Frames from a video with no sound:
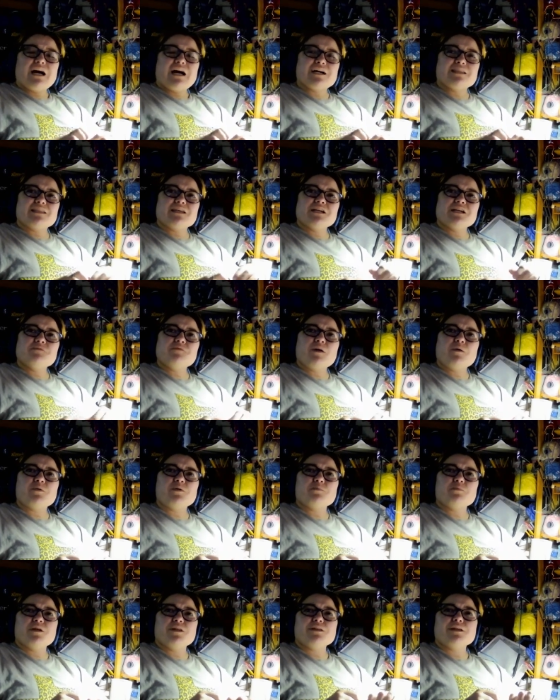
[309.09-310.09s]
I think if I
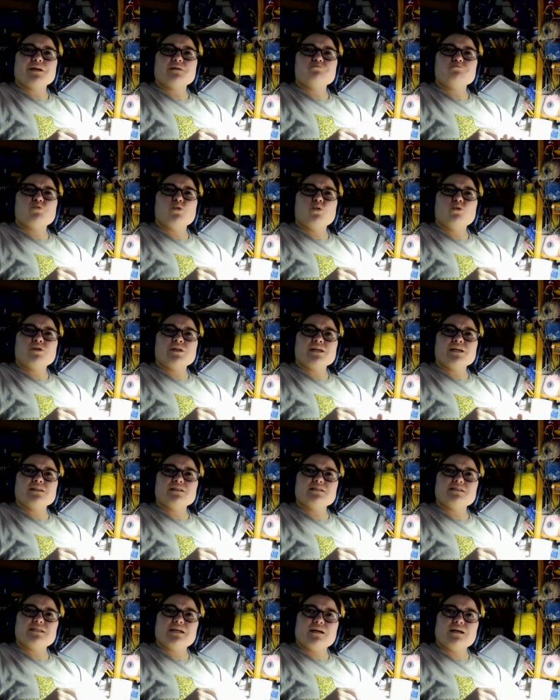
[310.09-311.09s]
would have been like pulling
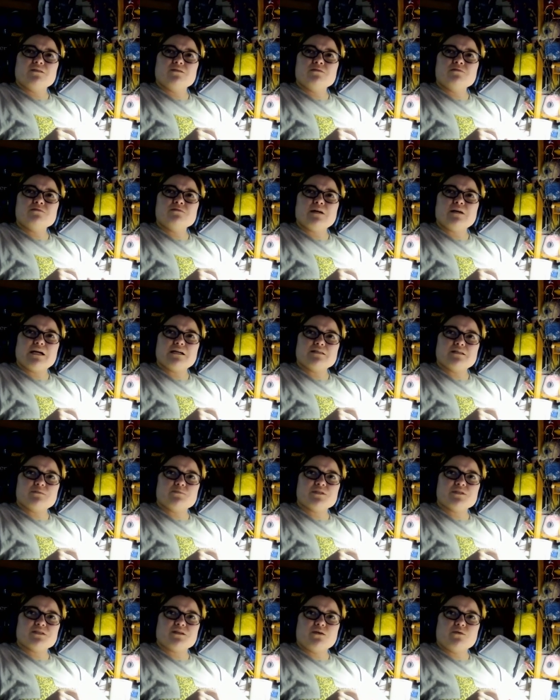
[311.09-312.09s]
the tail as I
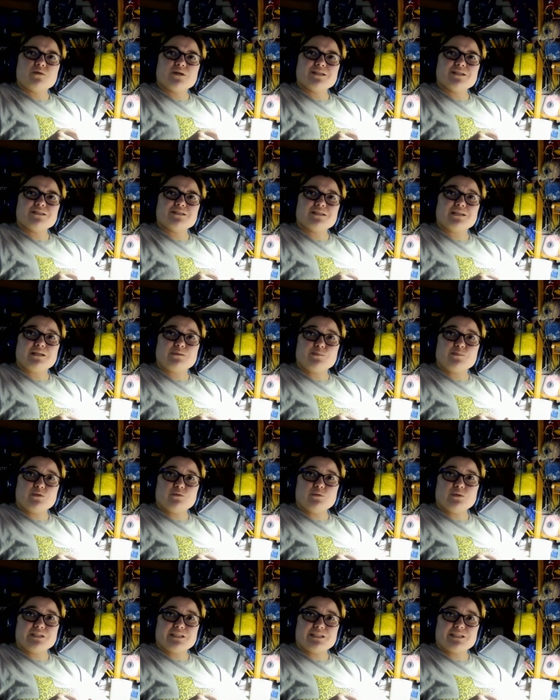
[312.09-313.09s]
was going to keep
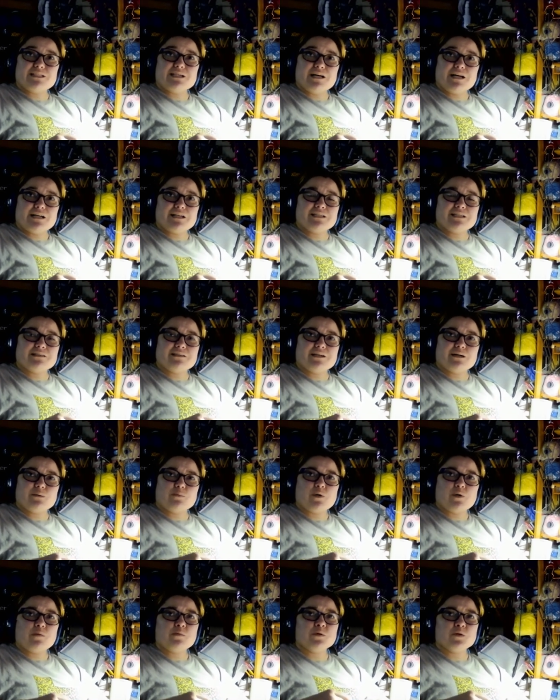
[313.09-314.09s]
it really tight, then I
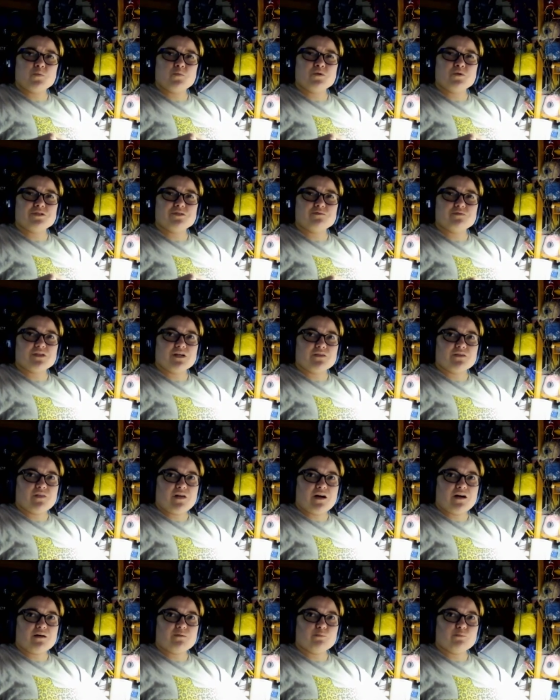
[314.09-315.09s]
probably wouldn't have done
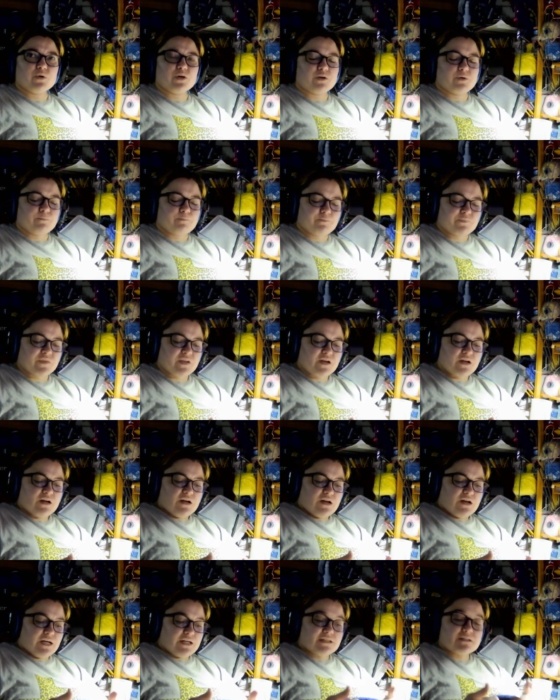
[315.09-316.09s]
that. But
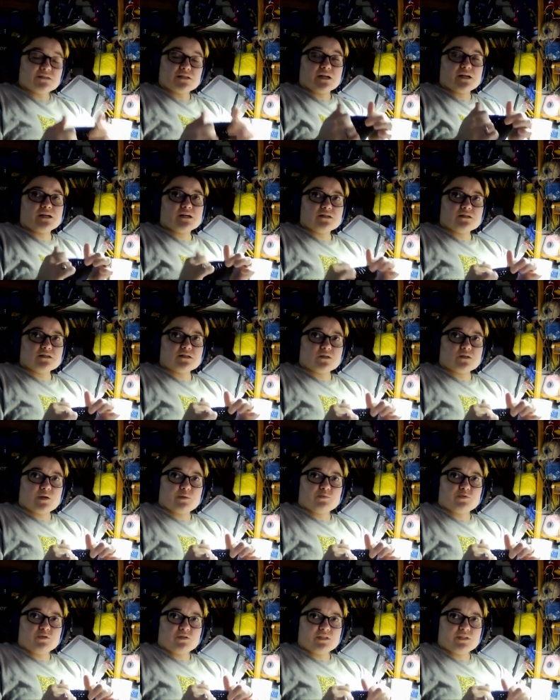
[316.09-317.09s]
I didn't like it, so I
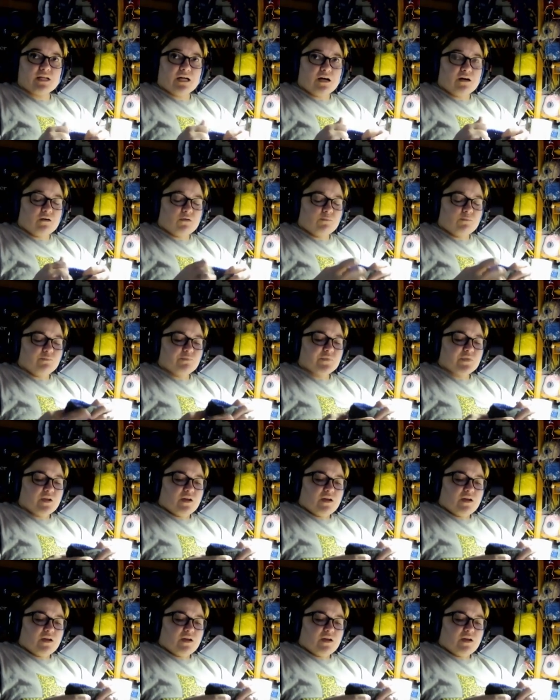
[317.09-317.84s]
pulled it out.